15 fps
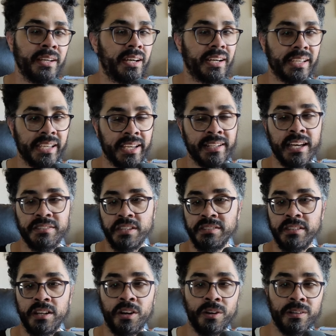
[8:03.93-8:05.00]
Again, as I
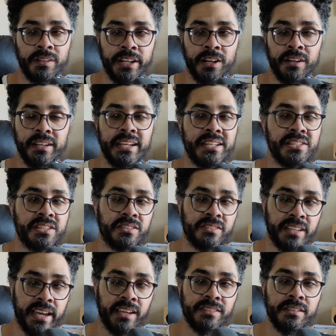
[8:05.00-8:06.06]
said earlier, it just
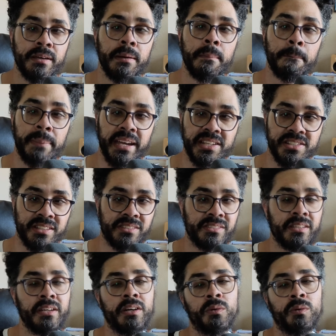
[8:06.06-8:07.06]
takes patience.